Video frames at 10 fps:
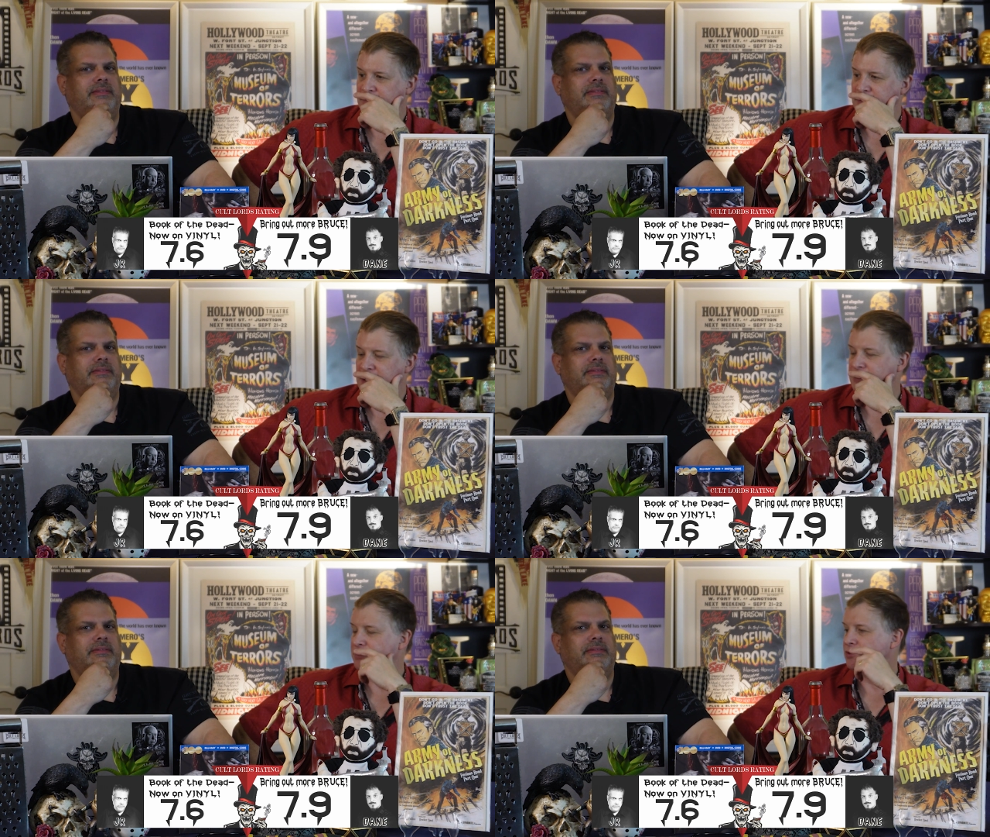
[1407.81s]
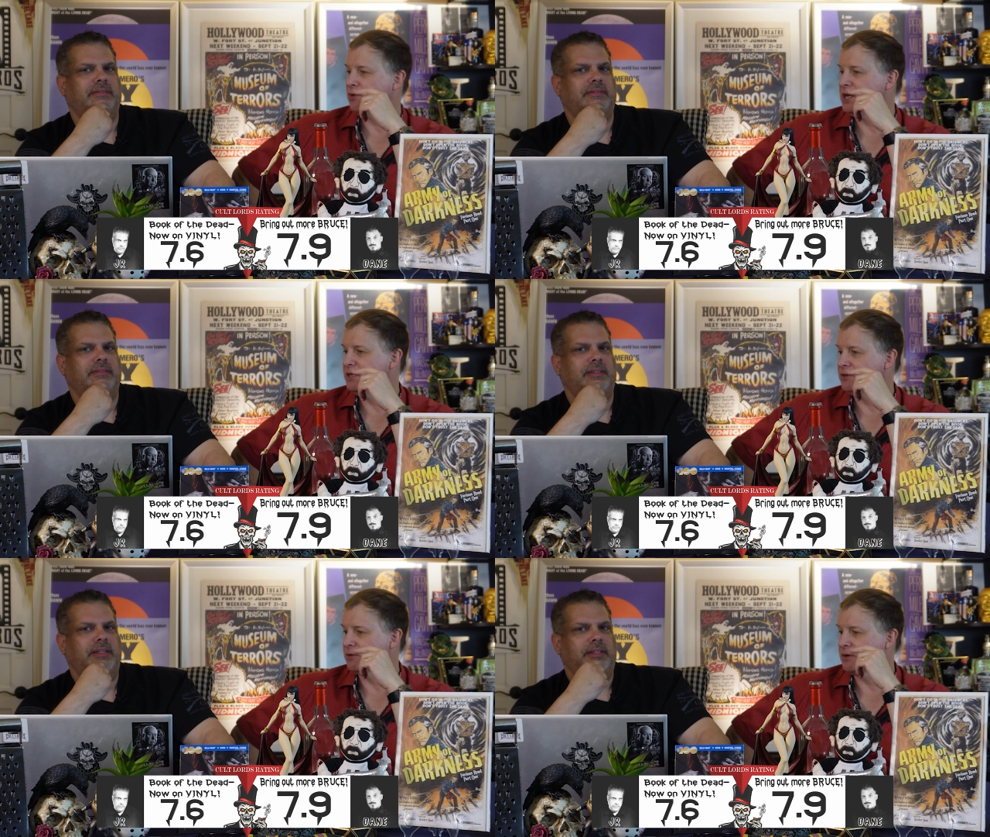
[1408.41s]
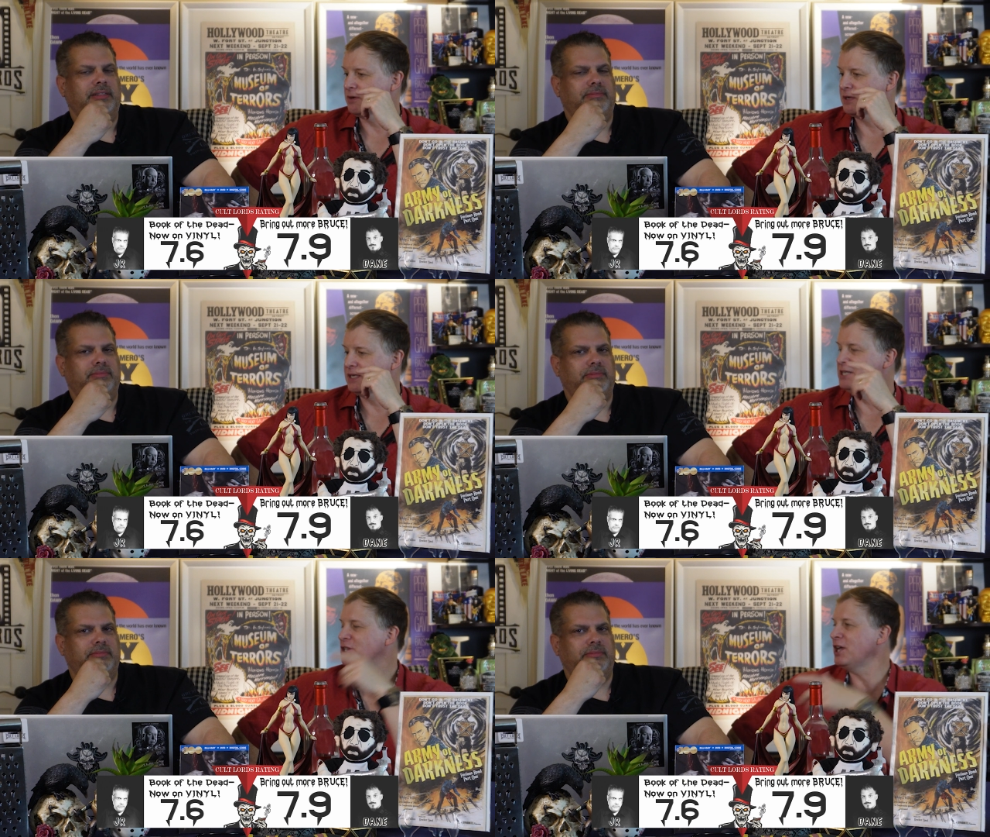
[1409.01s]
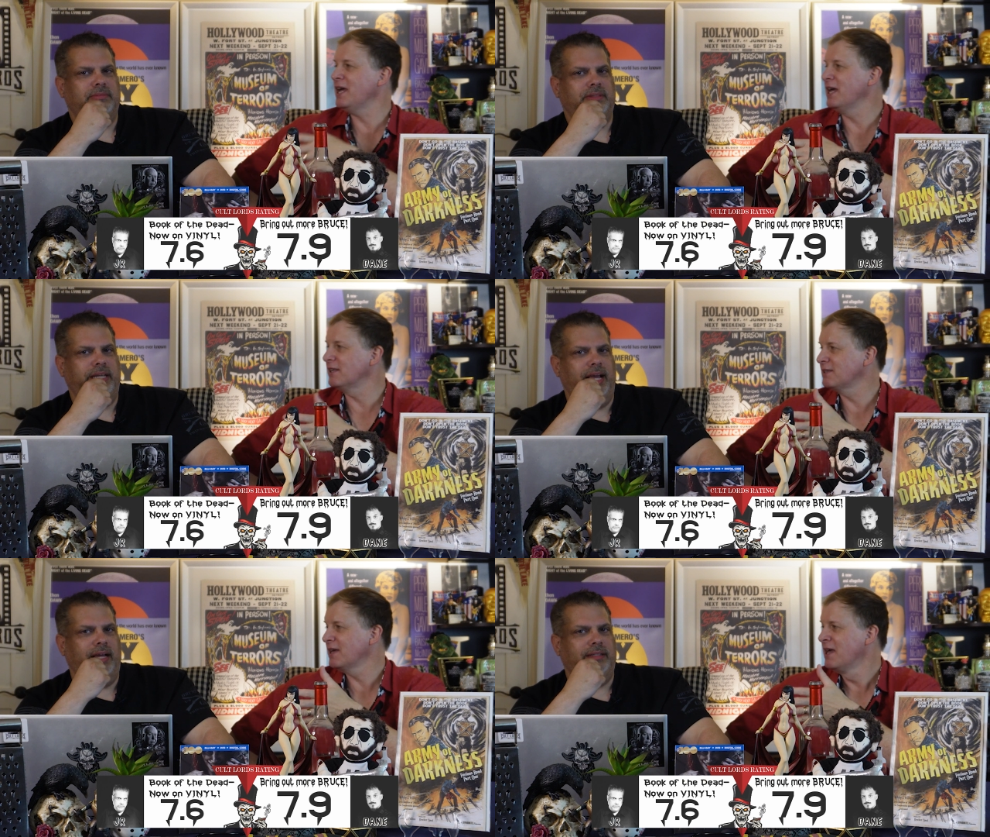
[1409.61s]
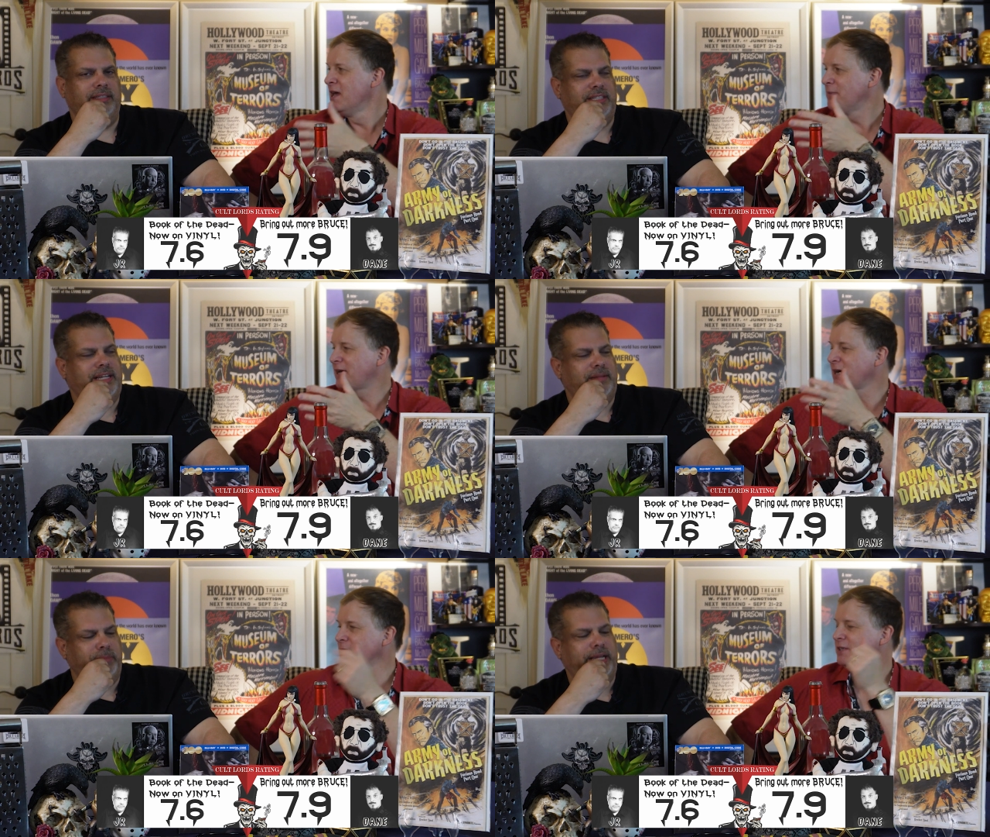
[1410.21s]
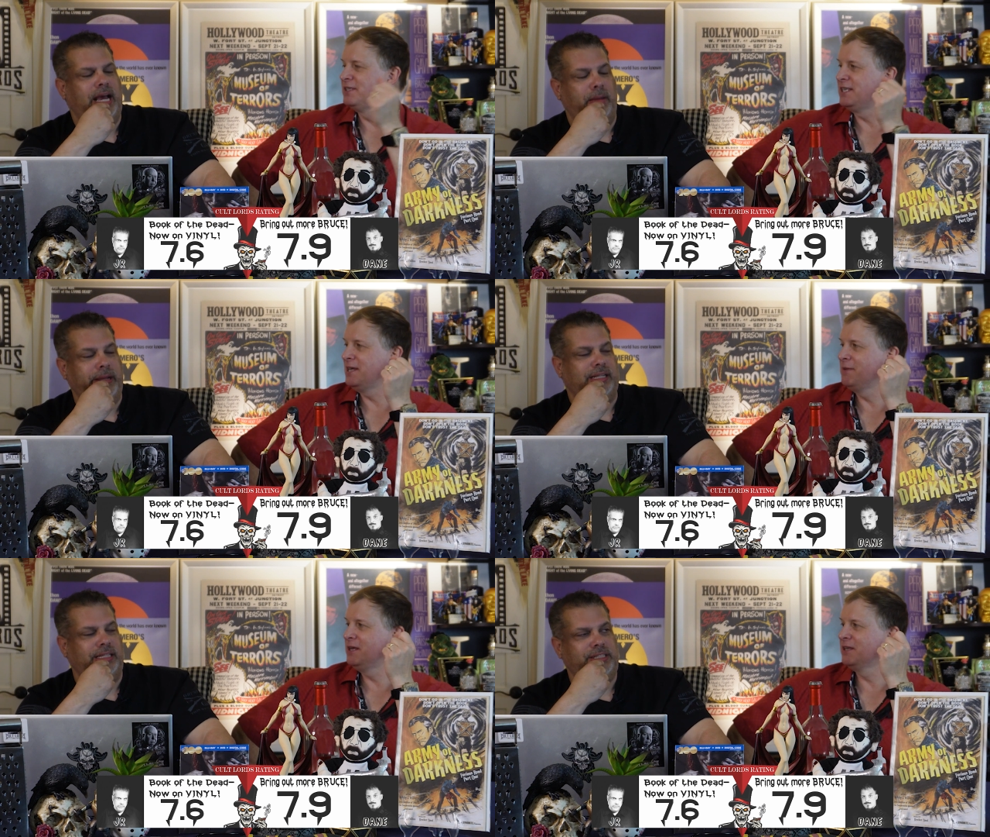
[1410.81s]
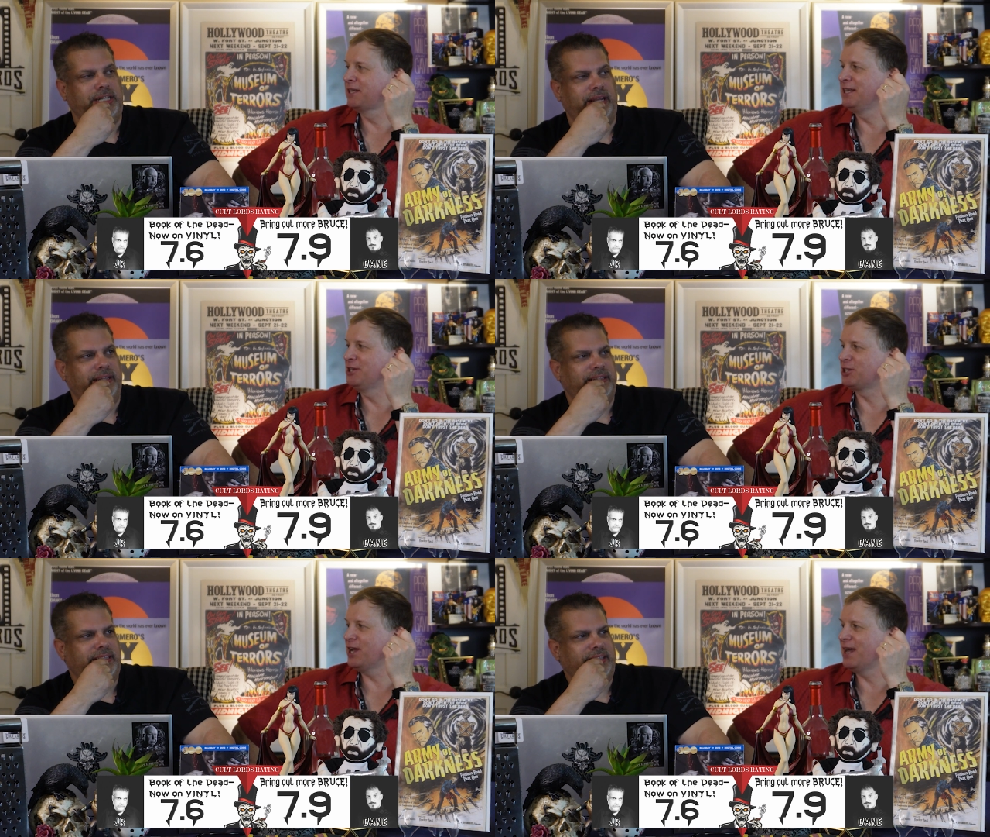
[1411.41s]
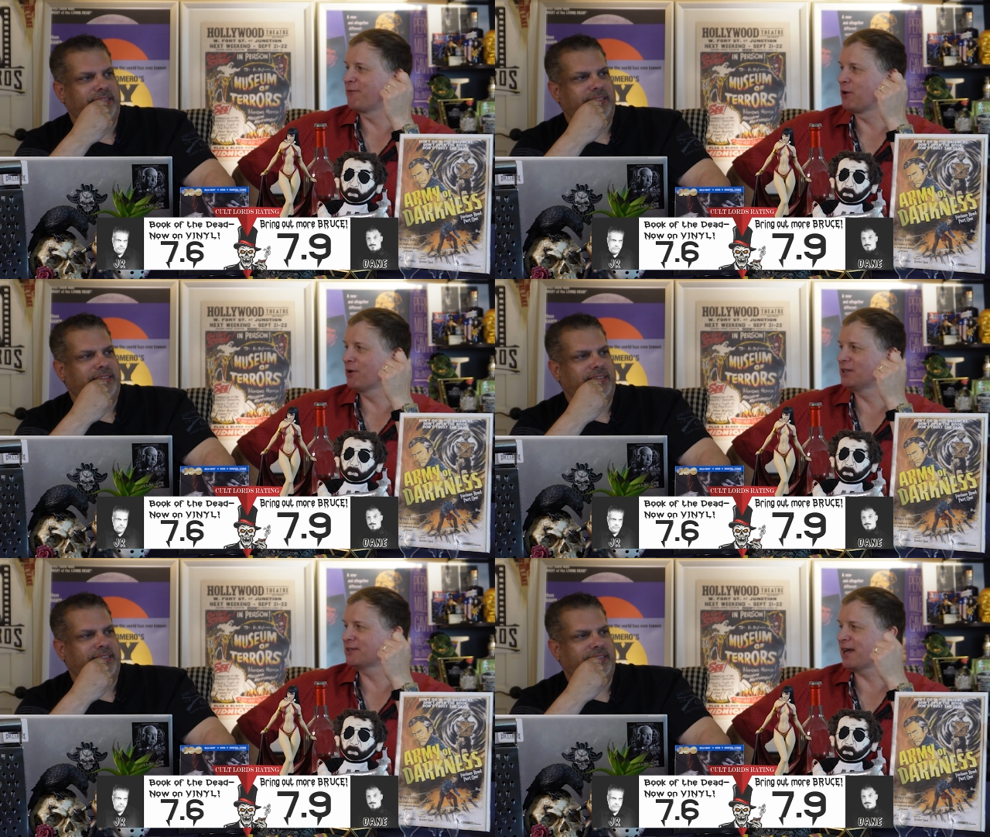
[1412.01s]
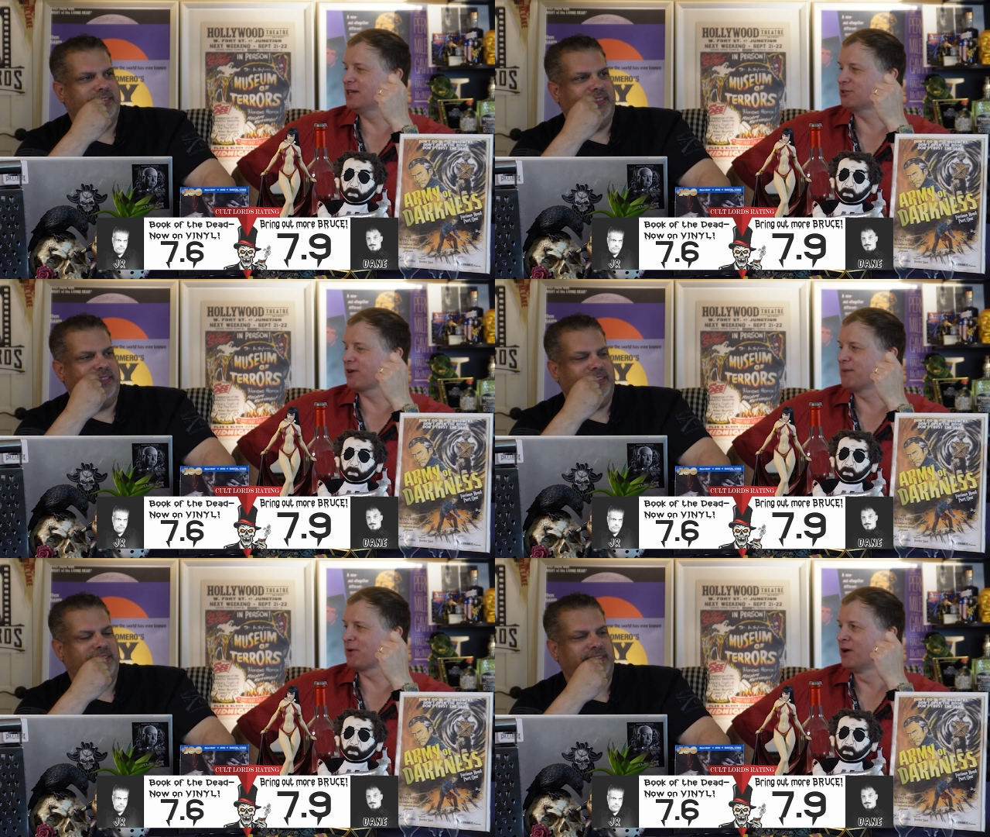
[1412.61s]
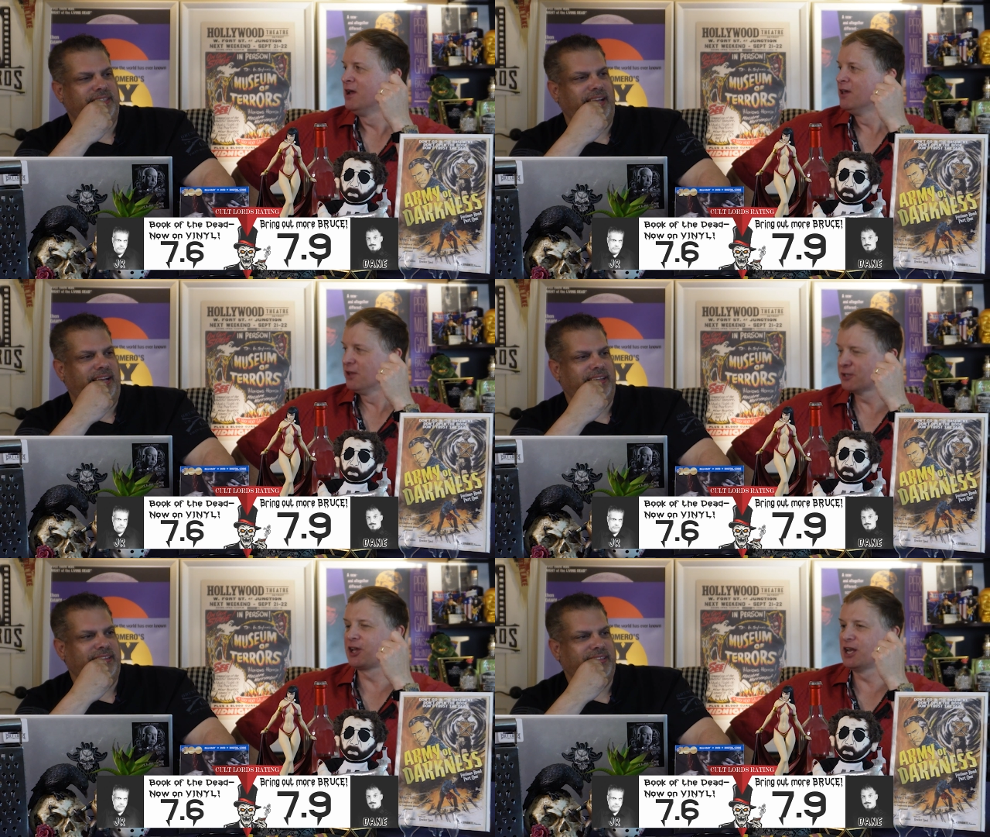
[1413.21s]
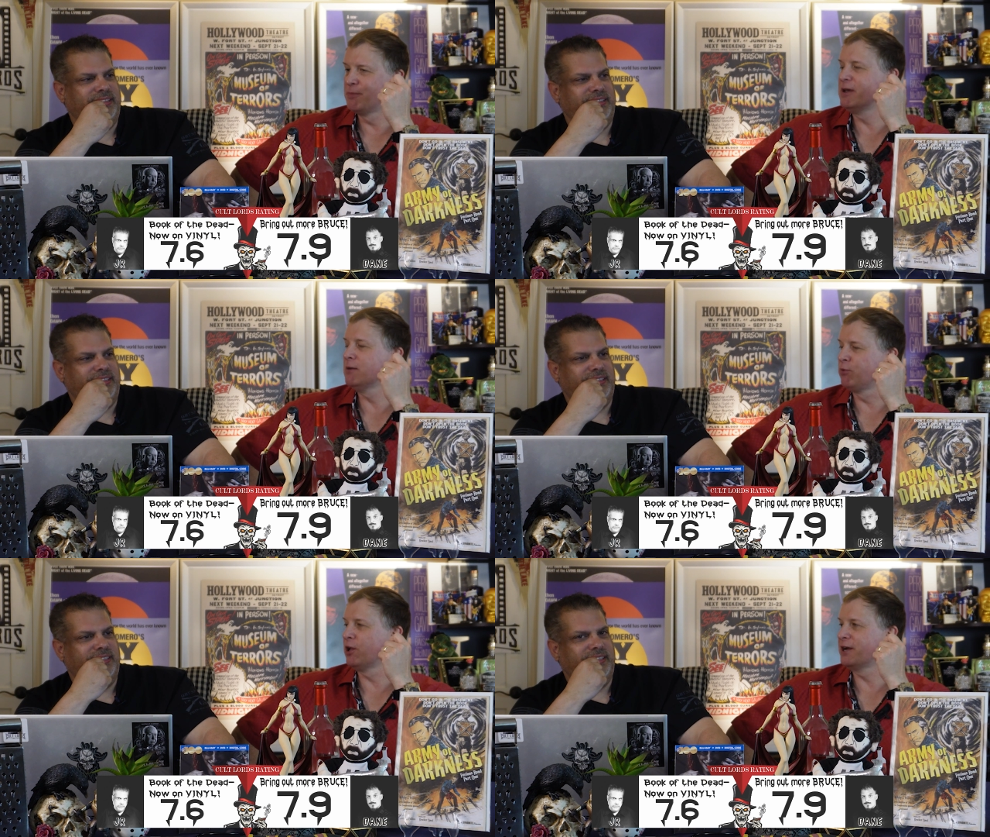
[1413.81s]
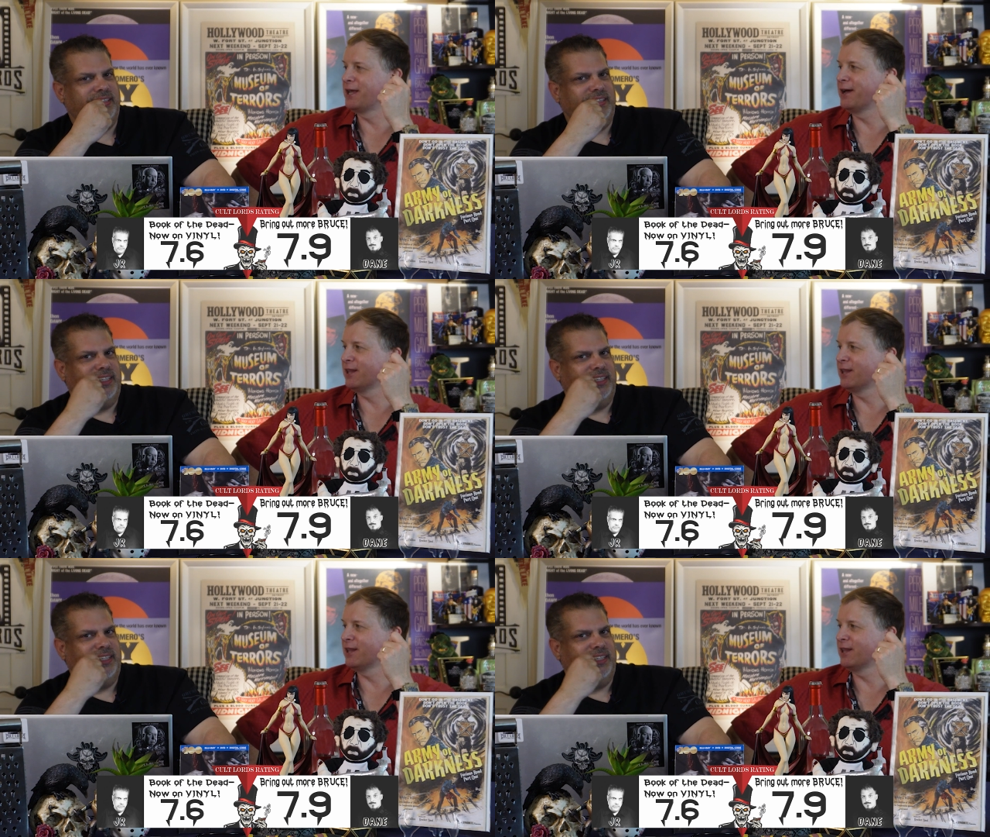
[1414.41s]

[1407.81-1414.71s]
Speaker 1: not trite or a cliche. It's yeah, like it's become, a the demon cliche. cliche. If you're in a skyscraper, yeah. there's gonna be a bloody